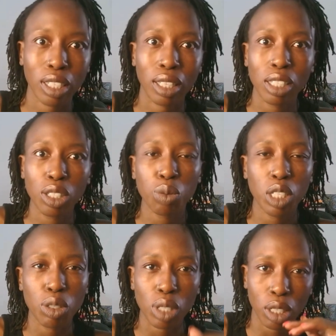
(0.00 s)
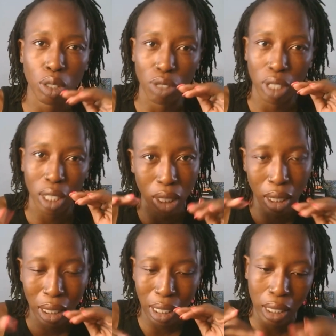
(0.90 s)
This is where you start to really
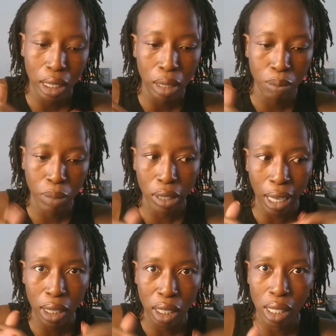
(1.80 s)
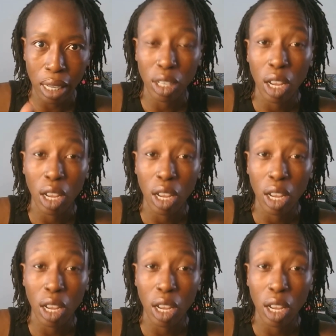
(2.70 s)
dig deep and understand